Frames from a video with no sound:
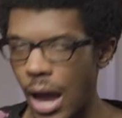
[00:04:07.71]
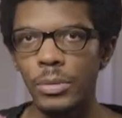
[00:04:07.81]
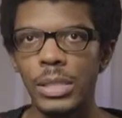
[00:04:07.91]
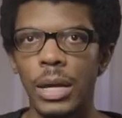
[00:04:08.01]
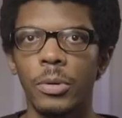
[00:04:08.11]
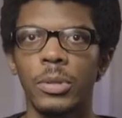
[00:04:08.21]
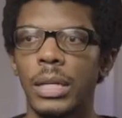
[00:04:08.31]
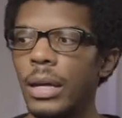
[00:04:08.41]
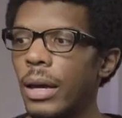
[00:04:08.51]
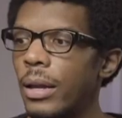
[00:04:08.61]
I was able
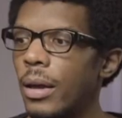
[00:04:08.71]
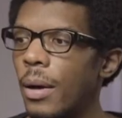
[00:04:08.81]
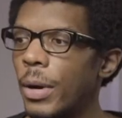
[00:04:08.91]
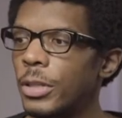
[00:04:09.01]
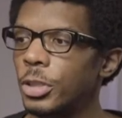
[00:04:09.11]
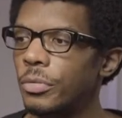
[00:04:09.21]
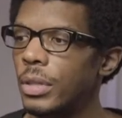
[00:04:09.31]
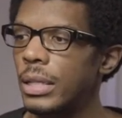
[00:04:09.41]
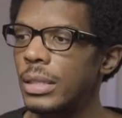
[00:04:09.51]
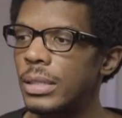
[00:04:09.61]
to get a bunch of
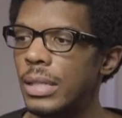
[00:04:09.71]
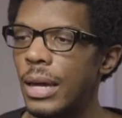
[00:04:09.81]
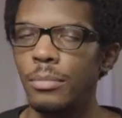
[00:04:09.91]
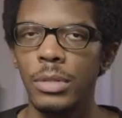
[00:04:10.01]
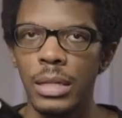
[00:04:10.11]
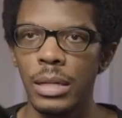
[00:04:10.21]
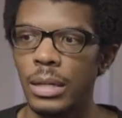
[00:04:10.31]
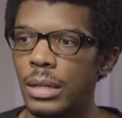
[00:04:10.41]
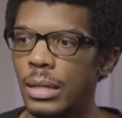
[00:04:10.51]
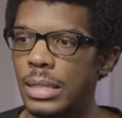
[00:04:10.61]
these
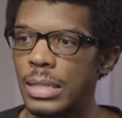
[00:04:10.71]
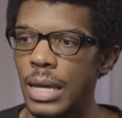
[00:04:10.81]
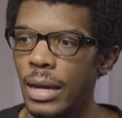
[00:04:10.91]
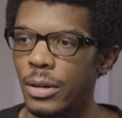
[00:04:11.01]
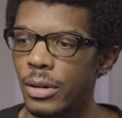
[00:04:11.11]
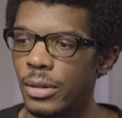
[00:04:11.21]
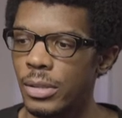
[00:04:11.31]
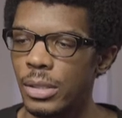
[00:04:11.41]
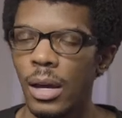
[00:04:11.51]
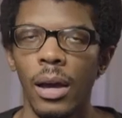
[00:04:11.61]
empty
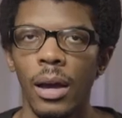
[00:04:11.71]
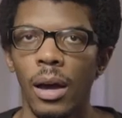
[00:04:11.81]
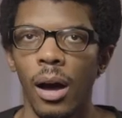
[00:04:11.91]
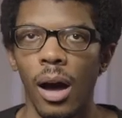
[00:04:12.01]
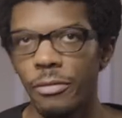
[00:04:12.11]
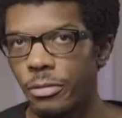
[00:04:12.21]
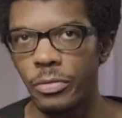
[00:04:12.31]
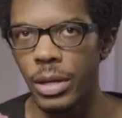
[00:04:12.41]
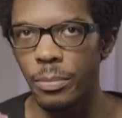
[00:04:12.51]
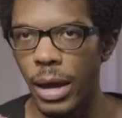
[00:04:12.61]
containers off of
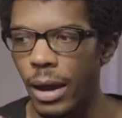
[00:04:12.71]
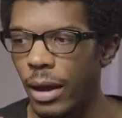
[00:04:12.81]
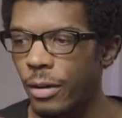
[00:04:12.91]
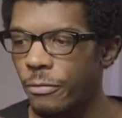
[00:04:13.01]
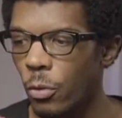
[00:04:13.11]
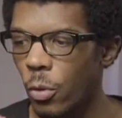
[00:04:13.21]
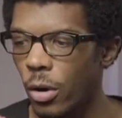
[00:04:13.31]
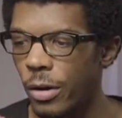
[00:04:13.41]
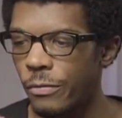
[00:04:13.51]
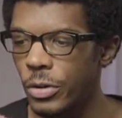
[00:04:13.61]
eBay
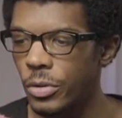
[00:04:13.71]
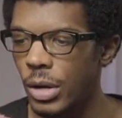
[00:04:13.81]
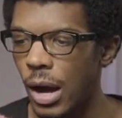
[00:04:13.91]
for a few